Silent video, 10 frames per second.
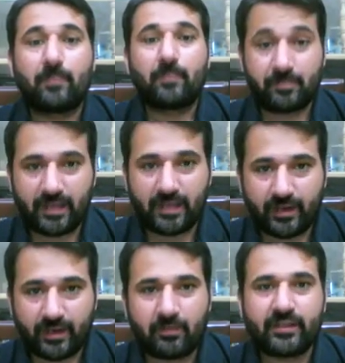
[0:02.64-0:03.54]

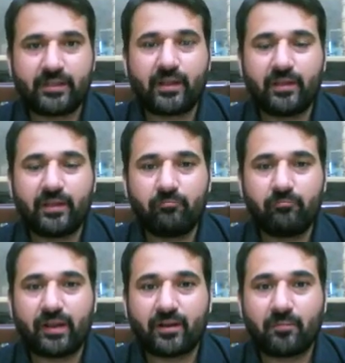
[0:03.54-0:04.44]
Bismillahirrahmanirrahim.
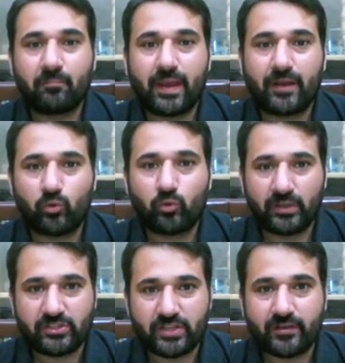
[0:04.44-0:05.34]
Welcome back to
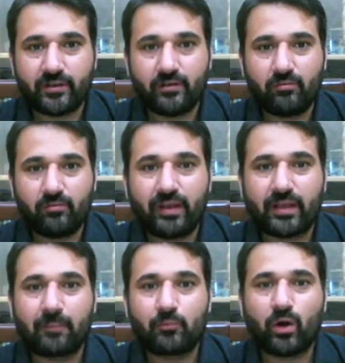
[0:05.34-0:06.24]
my channel.
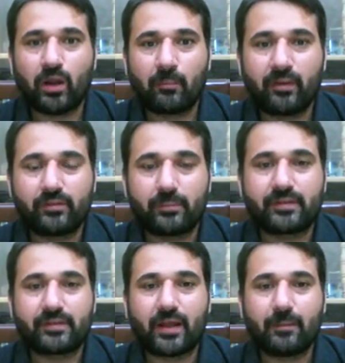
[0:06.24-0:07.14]
Welcome to all my
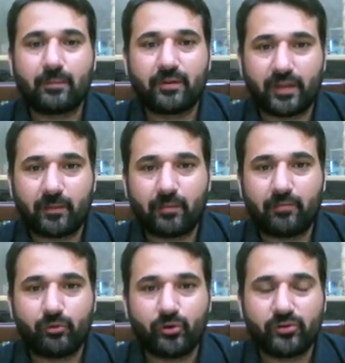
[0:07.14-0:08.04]
subscribers and my
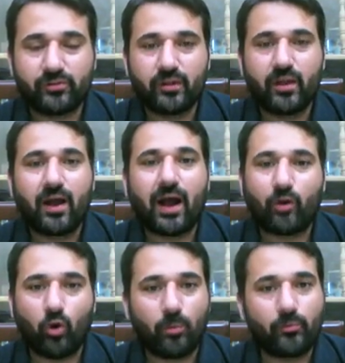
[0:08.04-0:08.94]
viewers. I
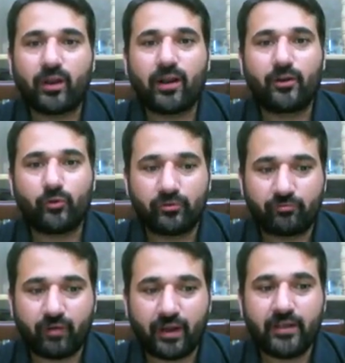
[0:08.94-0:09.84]
hope you are all doing
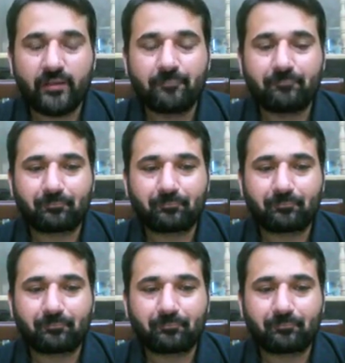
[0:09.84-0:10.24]
fine.